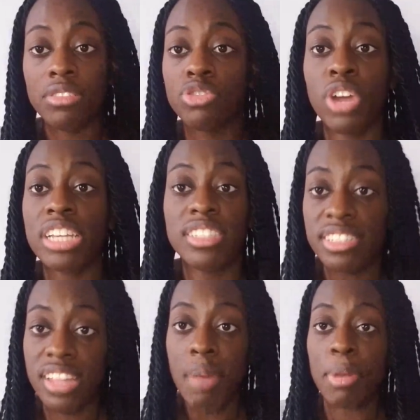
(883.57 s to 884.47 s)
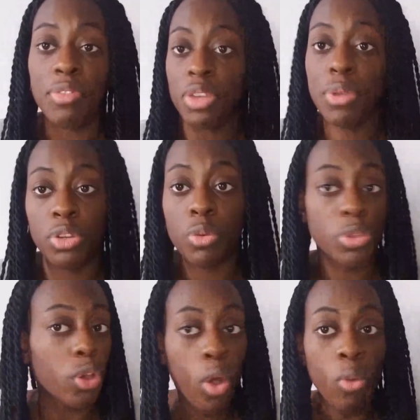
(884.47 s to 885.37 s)
tries to stop everything we do with
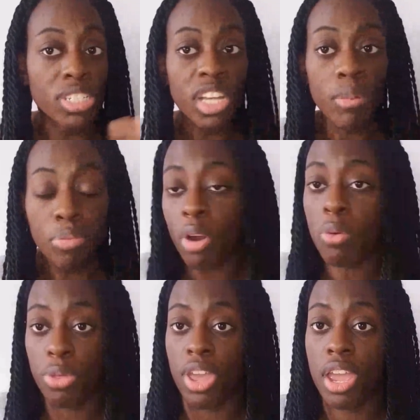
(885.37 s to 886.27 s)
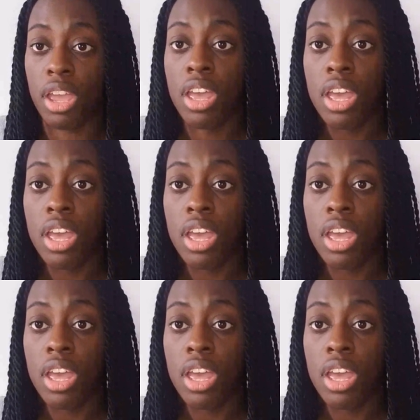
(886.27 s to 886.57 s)
the COINTELPRO thing,